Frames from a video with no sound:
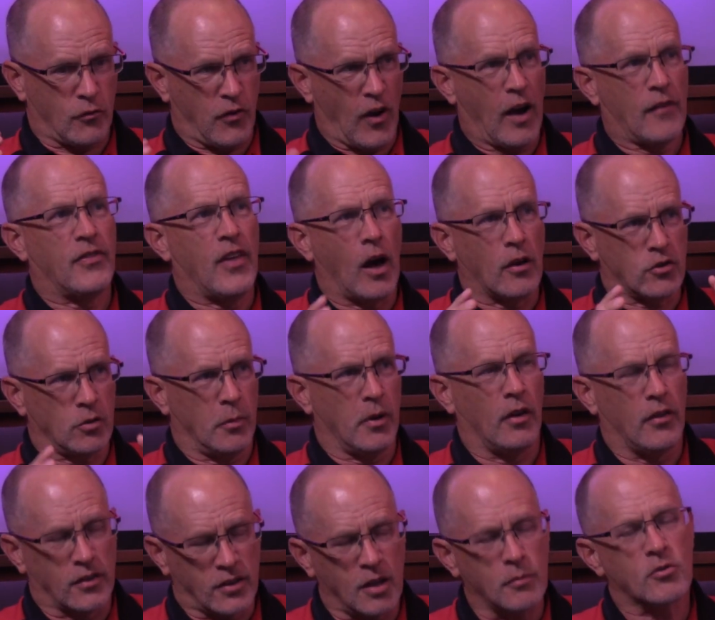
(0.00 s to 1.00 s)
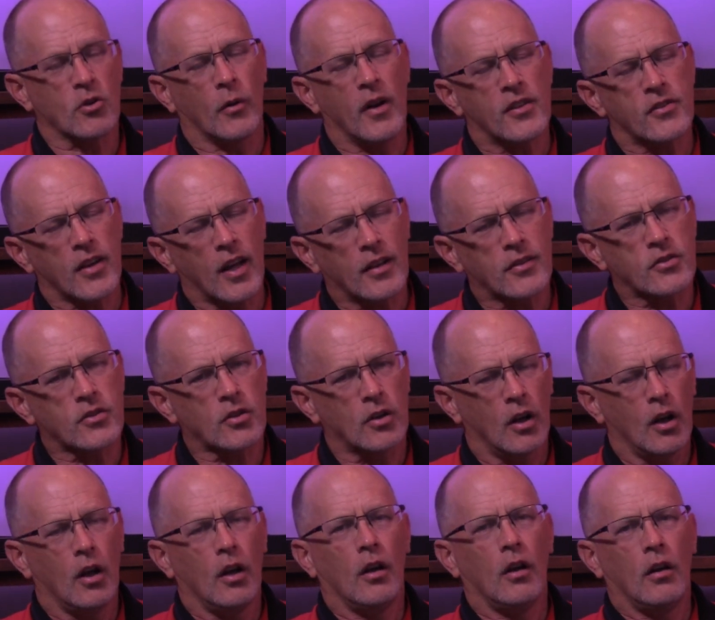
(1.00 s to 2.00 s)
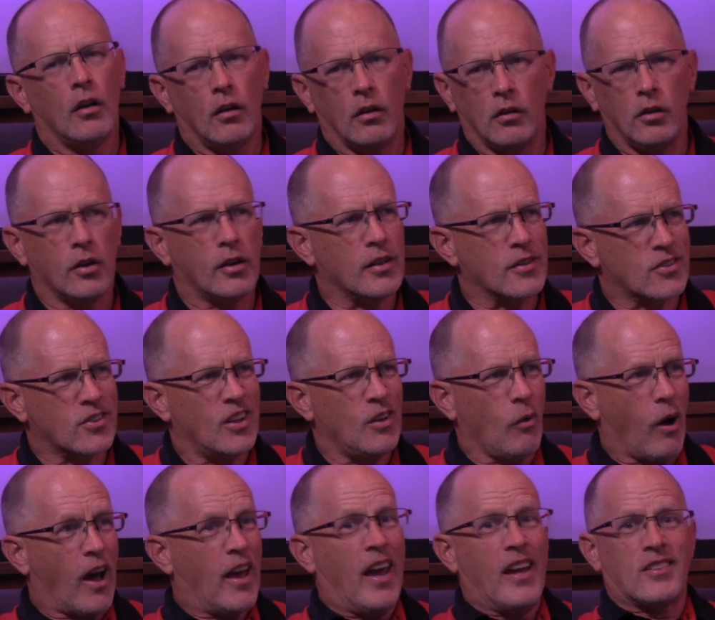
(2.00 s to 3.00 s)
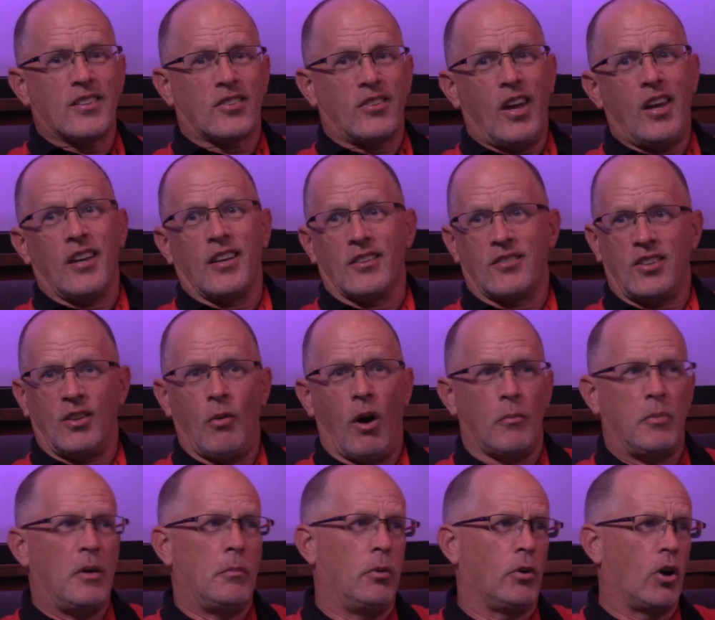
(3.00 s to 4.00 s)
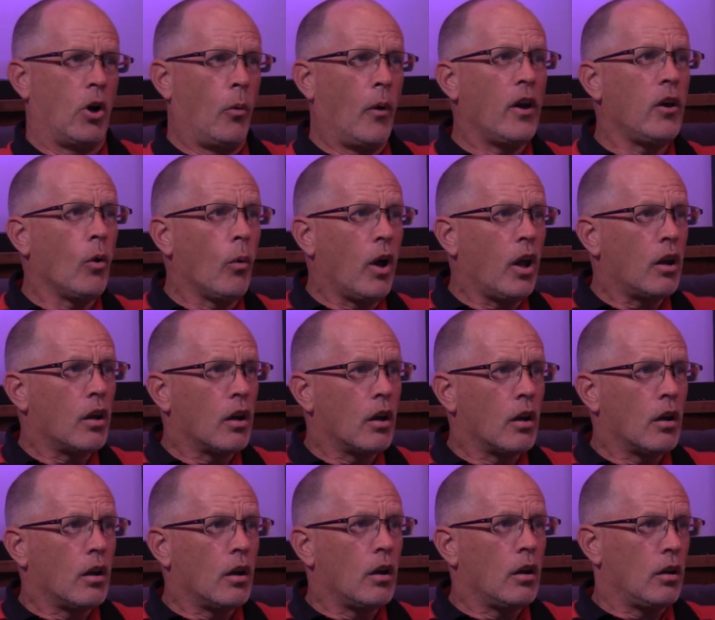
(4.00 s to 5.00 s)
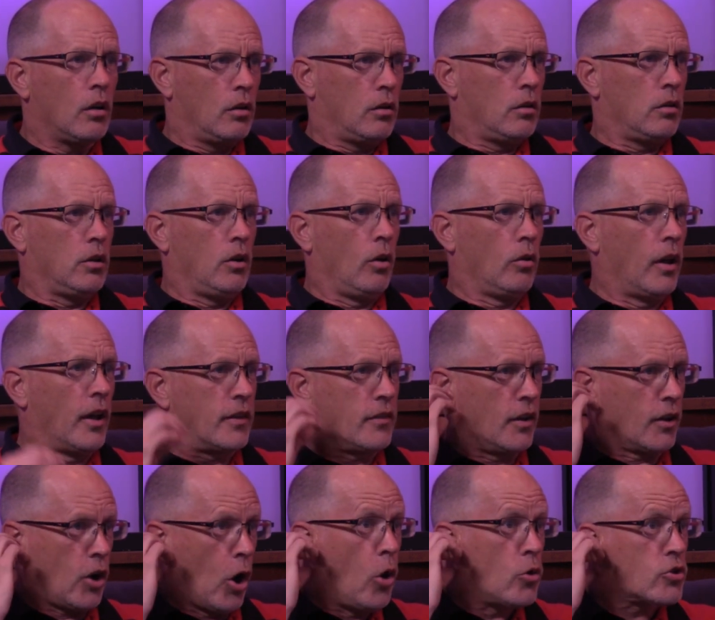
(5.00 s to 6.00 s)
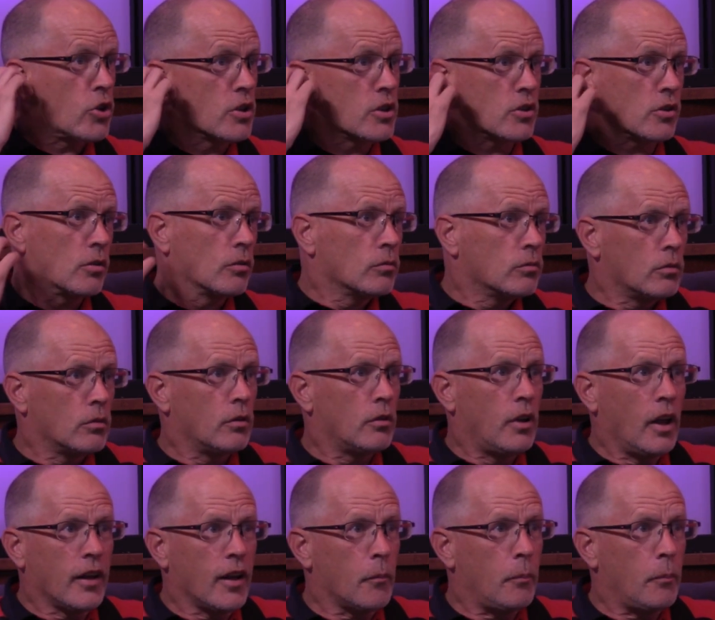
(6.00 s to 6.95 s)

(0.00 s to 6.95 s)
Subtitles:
it's 5,000 to be on the team. So it's you can see. I hate to say it, you can see why people go into it. You know, like the coaches, they get